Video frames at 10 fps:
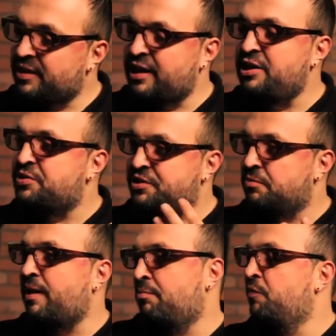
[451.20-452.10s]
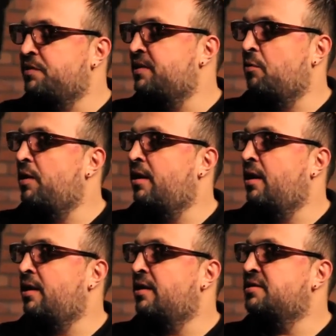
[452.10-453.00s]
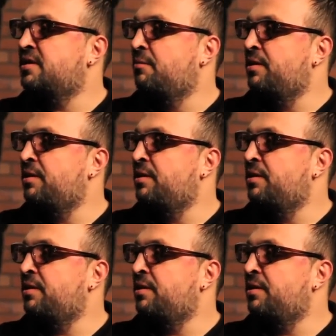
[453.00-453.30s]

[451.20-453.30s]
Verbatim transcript: Can you still make movies that way, I guess?